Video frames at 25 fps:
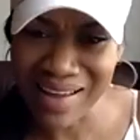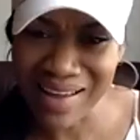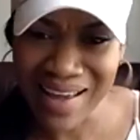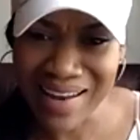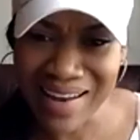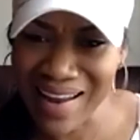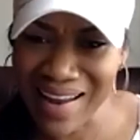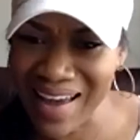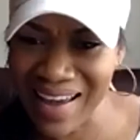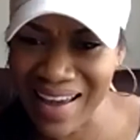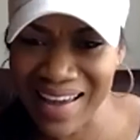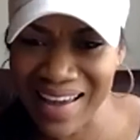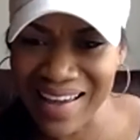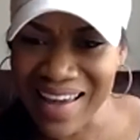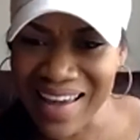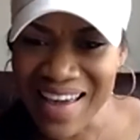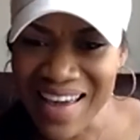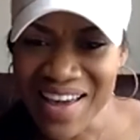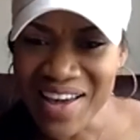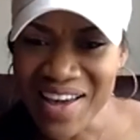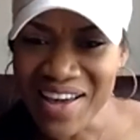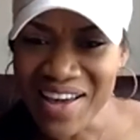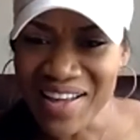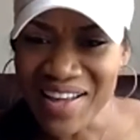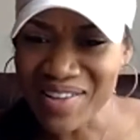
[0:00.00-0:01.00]
Like,
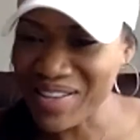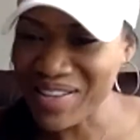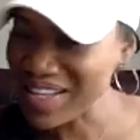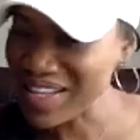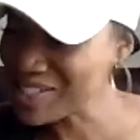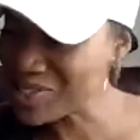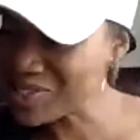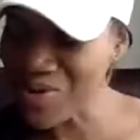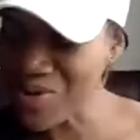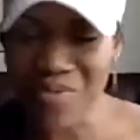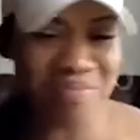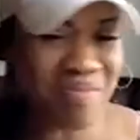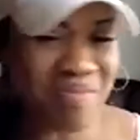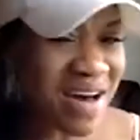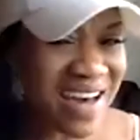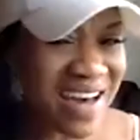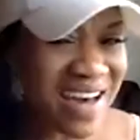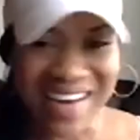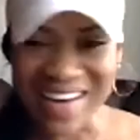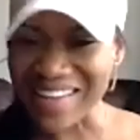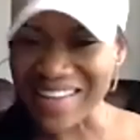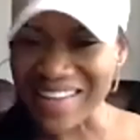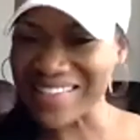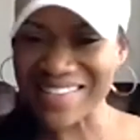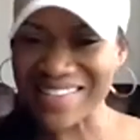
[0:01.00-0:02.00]
this too
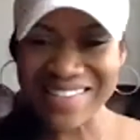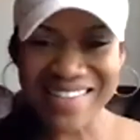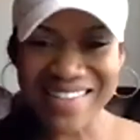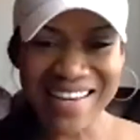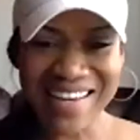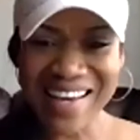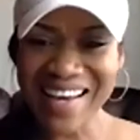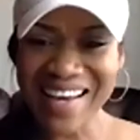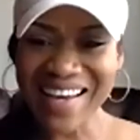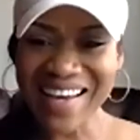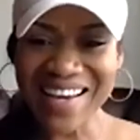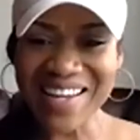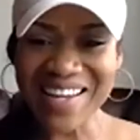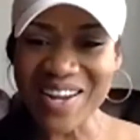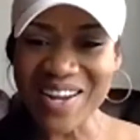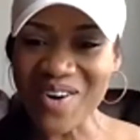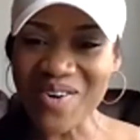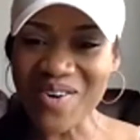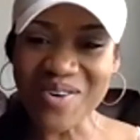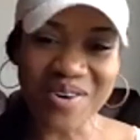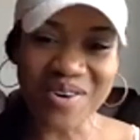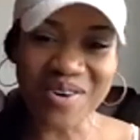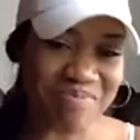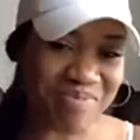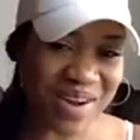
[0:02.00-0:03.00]
much. You know,
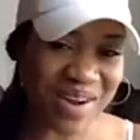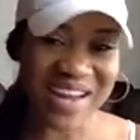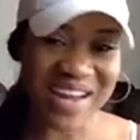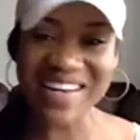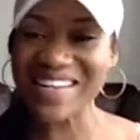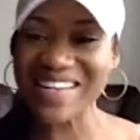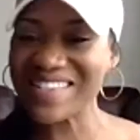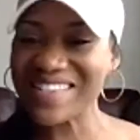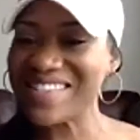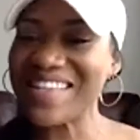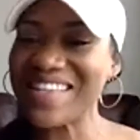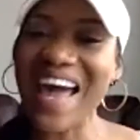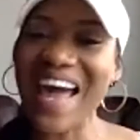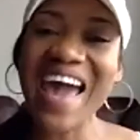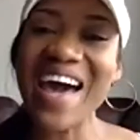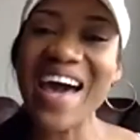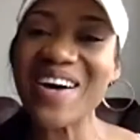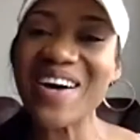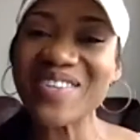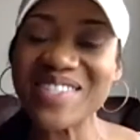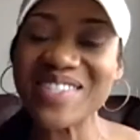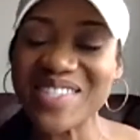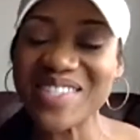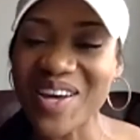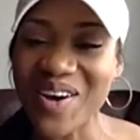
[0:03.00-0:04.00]
bring this
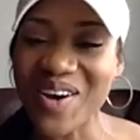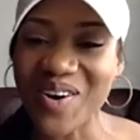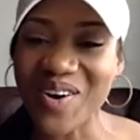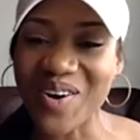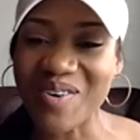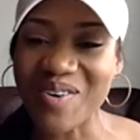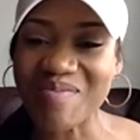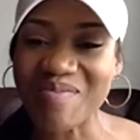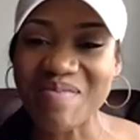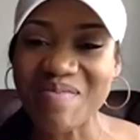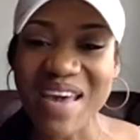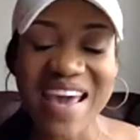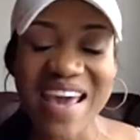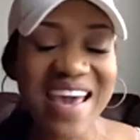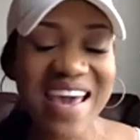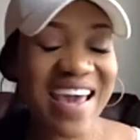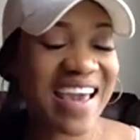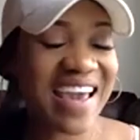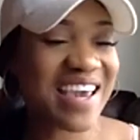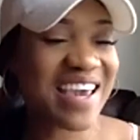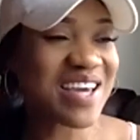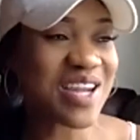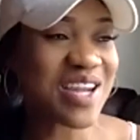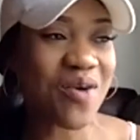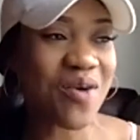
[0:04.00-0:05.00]
down some.
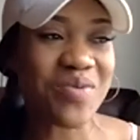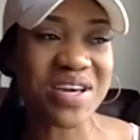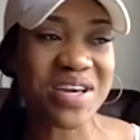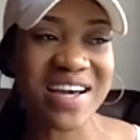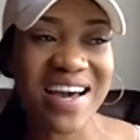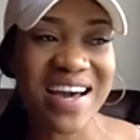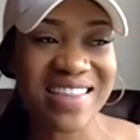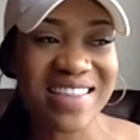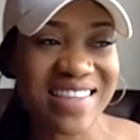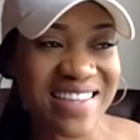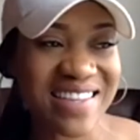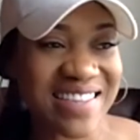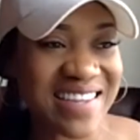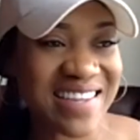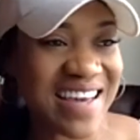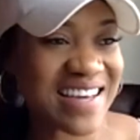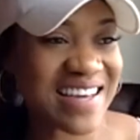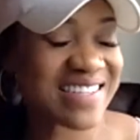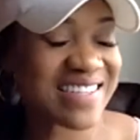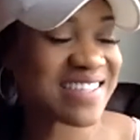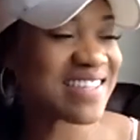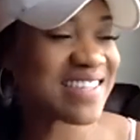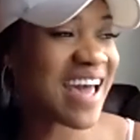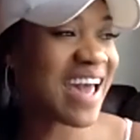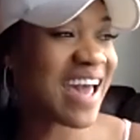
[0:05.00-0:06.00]
And, you know, we cut the
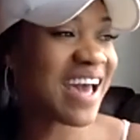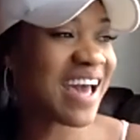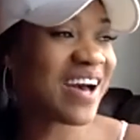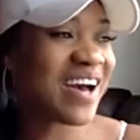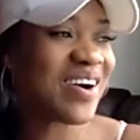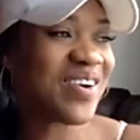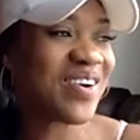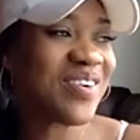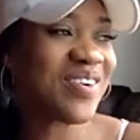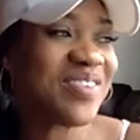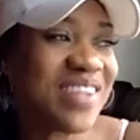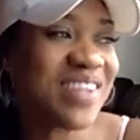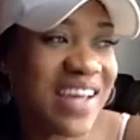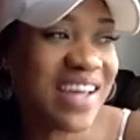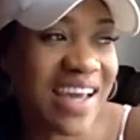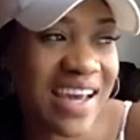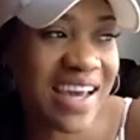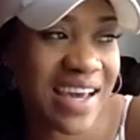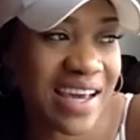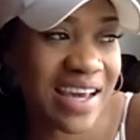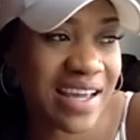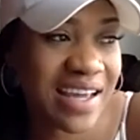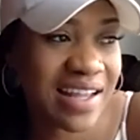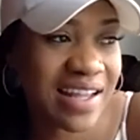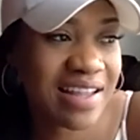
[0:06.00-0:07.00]
nets down.
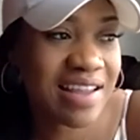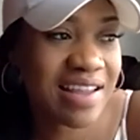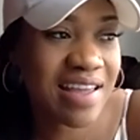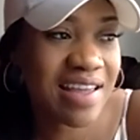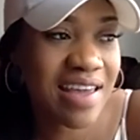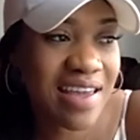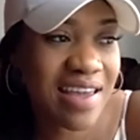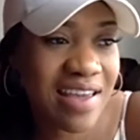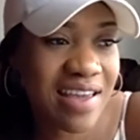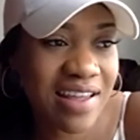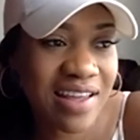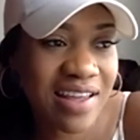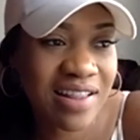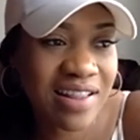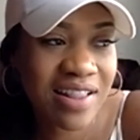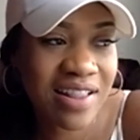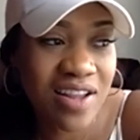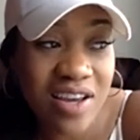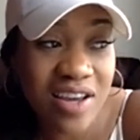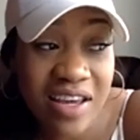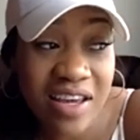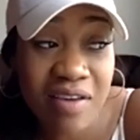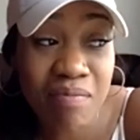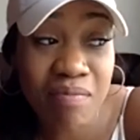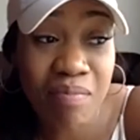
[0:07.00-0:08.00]
And
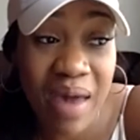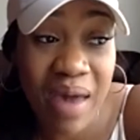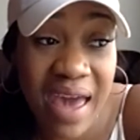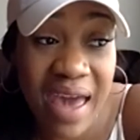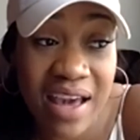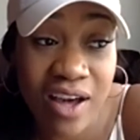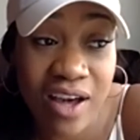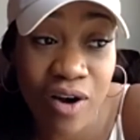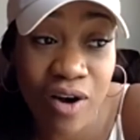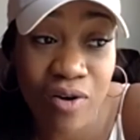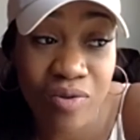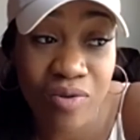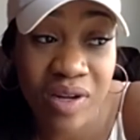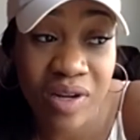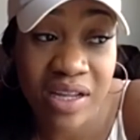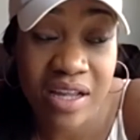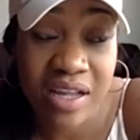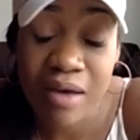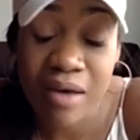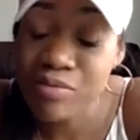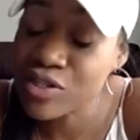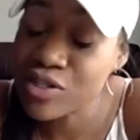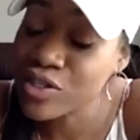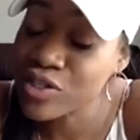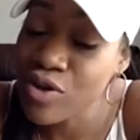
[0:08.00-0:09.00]
looking back on it,
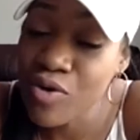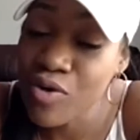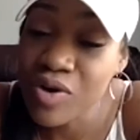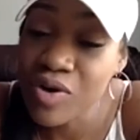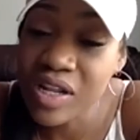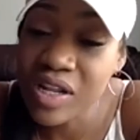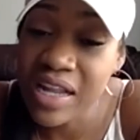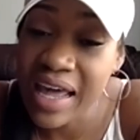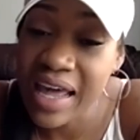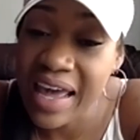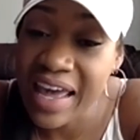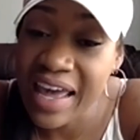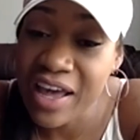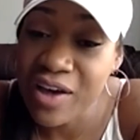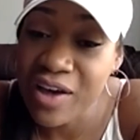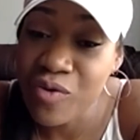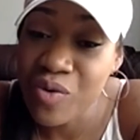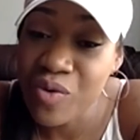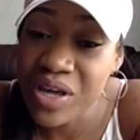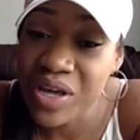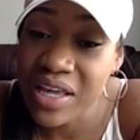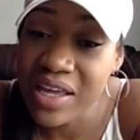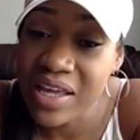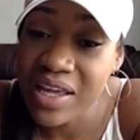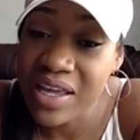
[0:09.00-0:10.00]
I'm so glad
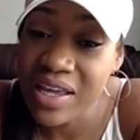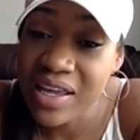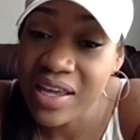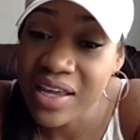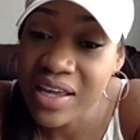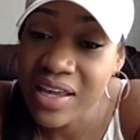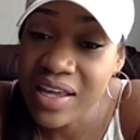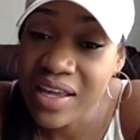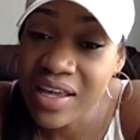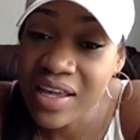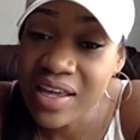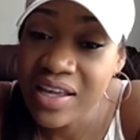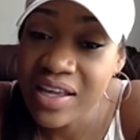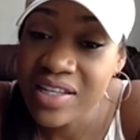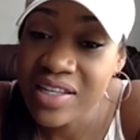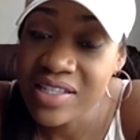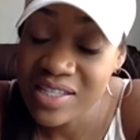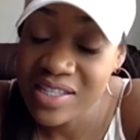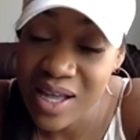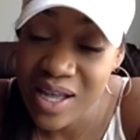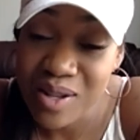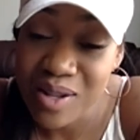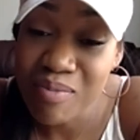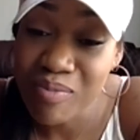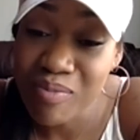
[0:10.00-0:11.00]
we
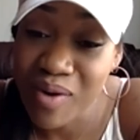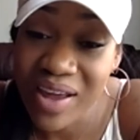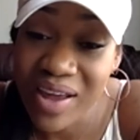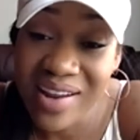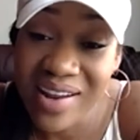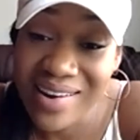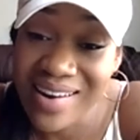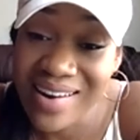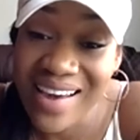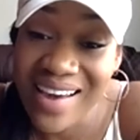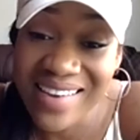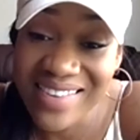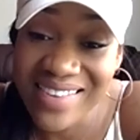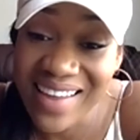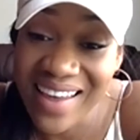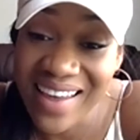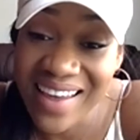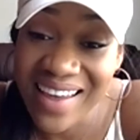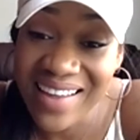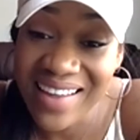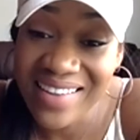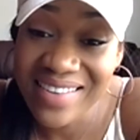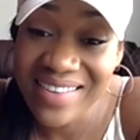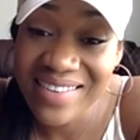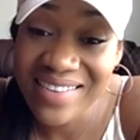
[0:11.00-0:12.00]
celebrated like that
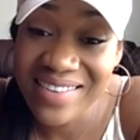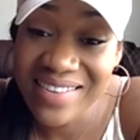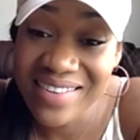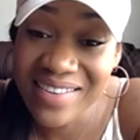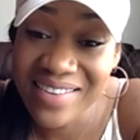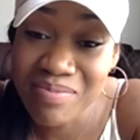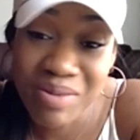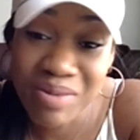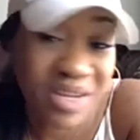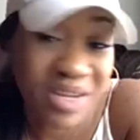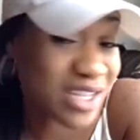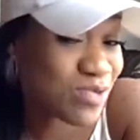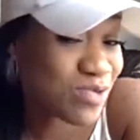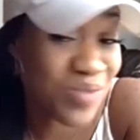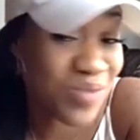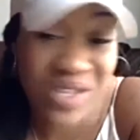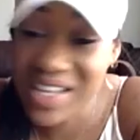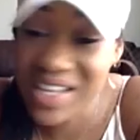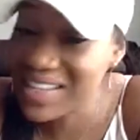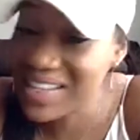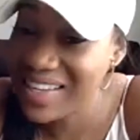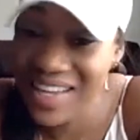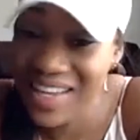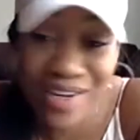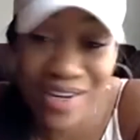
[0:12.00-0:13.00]
because we
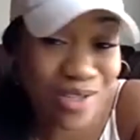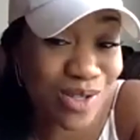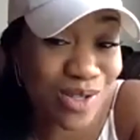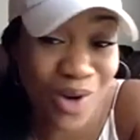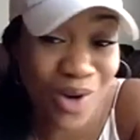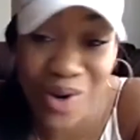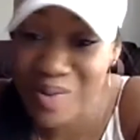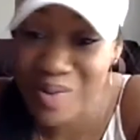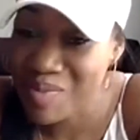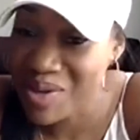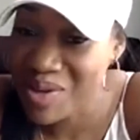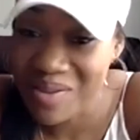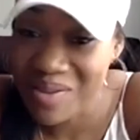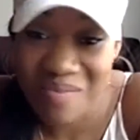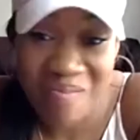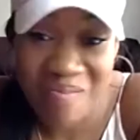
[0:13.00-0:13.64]
didn't get a tournament.